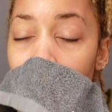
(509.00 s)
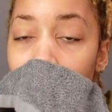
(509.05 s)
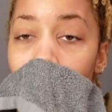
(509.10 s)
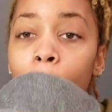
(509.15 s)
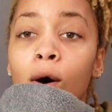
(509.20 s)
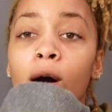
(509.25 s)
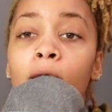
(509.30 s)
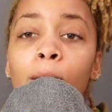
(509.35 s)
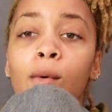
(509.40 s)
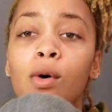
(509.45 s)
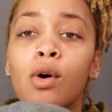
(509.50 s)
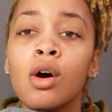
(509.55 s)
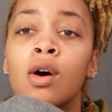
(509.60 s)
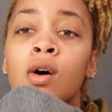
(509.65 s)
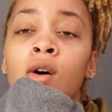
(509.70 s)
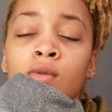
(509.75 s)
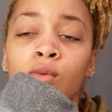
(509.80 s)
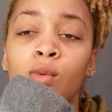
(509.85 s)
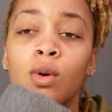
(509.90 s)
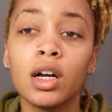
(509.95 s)
or
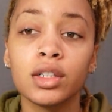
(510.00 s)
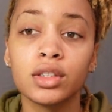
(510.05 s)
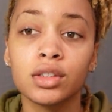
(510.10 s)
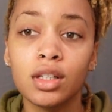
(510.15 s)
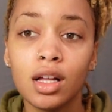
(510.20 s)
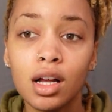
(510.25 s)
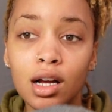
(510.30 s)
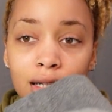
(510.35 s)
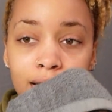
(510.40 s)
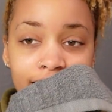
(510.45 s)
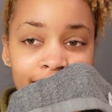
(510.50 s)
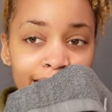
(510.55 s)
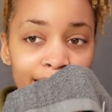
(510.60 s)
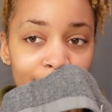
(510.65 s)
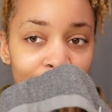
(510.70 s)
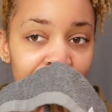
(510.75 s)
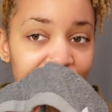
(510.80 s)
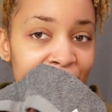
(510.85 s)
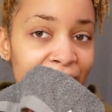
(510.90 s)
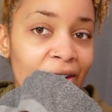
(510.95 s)
washcloth
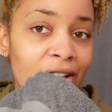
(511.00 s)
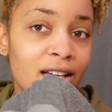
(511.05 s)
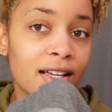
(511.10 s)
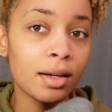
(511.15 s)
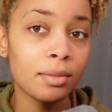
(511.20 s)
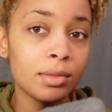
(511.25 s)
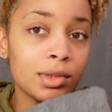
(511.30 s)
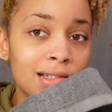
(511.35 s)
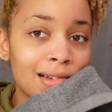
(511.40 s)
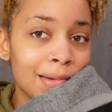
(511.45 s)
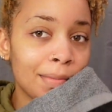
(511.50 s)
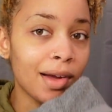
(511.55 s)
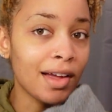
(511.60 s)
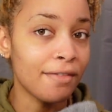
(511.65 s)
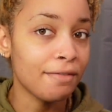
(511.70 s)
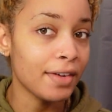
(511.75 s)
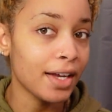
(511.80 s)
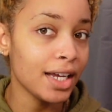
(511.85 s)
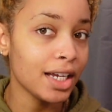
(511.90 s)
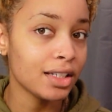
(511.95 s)
when it comes to my
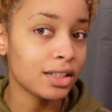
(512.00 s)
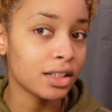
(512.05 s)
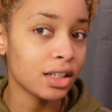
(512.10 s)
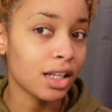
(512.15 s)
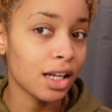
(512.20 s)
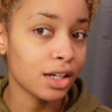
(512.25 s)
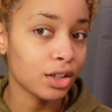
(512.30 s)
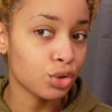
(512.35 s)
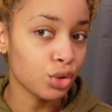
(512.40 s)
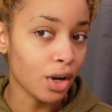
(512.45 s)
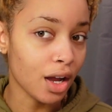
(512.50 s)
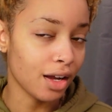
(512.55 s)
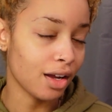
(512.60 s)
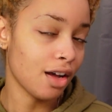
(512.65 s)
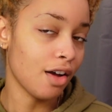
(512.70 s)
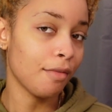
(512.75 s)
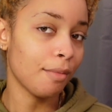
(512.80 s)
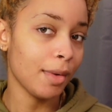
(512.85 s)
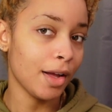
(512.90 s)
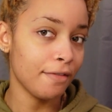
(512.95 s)
face and like drying
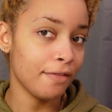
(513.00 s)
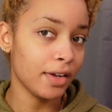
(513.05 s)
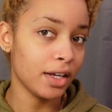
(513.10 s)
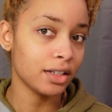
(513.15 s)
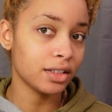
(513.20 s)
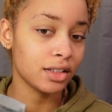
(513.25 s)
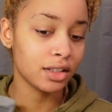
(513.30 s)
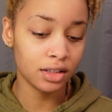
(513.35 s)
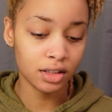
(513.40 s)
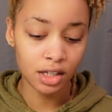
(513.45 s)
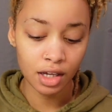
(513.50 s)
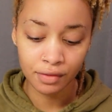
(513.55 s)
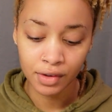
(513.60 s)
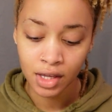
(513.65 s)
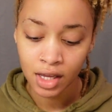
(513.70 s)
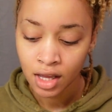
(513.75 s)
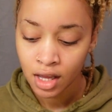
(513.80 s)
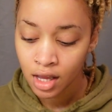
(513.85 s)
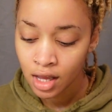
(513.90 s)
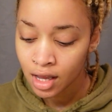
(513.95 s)
off my face and stuff.
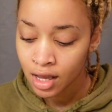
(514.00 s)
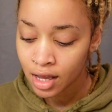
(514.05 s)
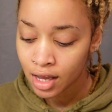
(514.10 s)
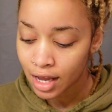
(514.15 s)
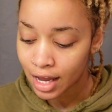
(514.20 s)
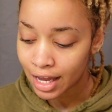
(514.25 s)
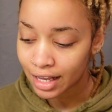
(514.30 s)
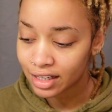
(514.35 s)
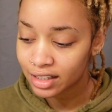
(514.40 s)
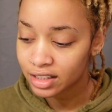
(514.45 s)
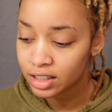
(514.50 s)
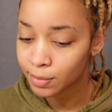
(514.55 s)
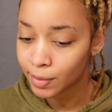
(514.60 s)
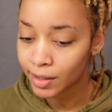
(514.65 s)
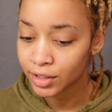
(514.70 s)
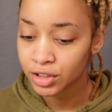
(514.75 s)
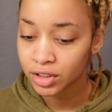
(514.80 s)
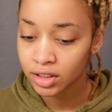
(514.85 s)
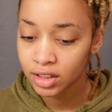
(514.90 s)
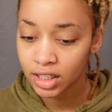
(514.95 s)
And
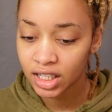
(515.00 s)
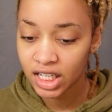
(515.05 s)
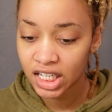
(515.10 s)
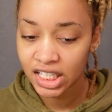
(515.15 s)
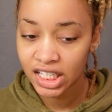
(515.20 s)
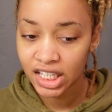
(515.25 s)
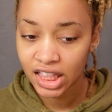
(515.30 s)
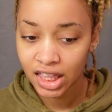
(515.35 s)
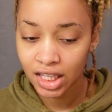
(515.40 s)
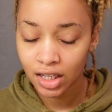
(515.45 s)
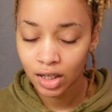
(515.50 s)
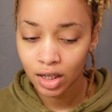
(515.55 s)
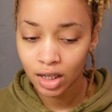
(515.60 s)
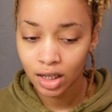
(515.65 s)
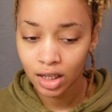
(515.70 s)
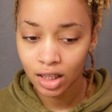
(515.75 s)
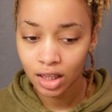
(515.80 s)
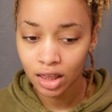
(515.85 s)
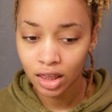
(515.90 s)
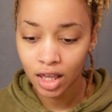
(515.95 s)
especially
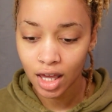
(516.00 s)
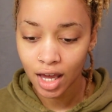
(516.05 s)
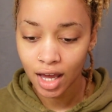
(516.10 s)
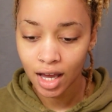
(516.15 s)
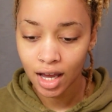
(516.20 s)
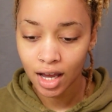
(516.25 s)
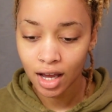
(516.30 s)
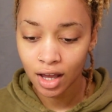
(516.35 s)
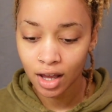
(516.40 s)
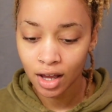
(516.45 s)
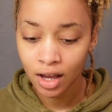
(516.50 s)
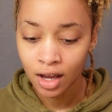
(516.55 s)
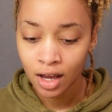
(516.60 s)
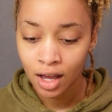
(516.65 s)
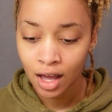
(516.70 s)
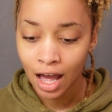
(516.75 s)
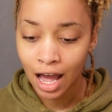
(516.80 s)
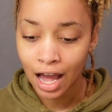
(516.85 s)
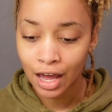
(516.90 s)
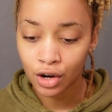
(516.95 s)
anything that
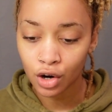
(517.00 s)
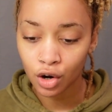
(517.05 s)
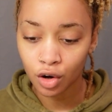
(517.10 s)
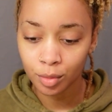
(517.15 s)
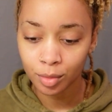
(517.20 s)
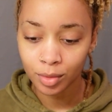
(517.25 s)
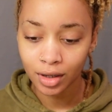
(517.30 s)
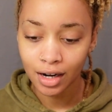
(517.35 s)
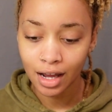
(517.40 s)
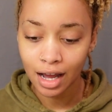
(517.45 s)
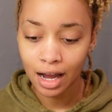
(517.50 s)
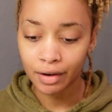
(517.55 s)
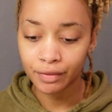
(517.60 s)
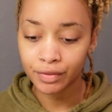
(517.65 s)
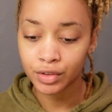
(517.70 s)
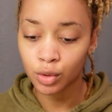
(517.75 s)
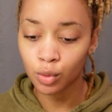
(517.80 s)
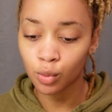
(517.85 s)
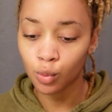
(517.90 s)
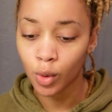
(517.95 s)
I know I'm gonna have
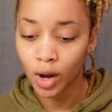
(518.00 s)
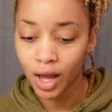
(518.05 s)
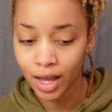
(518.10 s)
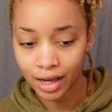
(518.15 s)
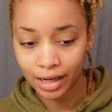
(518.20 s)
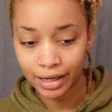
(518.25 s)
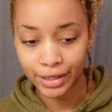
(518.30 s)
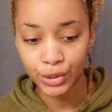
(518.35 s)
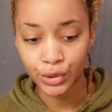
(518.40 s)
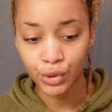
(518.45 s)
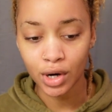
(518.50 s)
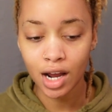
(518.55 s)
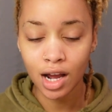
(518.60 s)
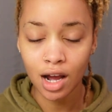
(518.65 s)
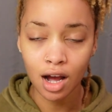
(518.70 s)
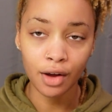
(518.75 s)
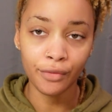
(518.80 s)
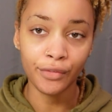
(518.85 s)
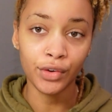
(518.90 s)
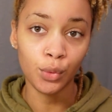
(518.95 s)
to wet and dry
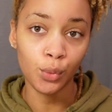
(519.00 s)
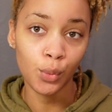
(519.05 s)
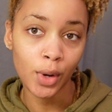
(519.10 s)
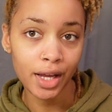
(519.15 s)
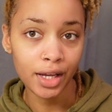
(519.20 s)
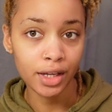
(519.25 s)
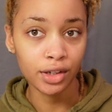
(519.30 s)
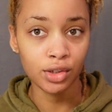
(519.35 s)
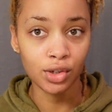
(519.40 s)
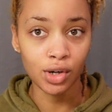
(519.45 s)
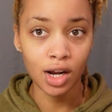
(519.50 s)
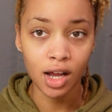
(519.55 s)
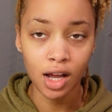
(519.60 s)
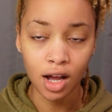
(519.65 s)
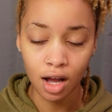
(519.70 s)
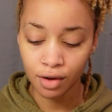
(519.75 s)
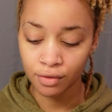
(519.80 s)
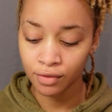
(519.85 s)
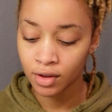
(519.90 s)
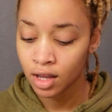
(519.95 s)
off and wet and dry
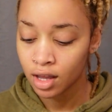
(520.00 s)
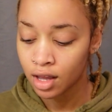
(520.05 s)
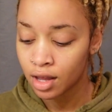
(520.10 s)
off,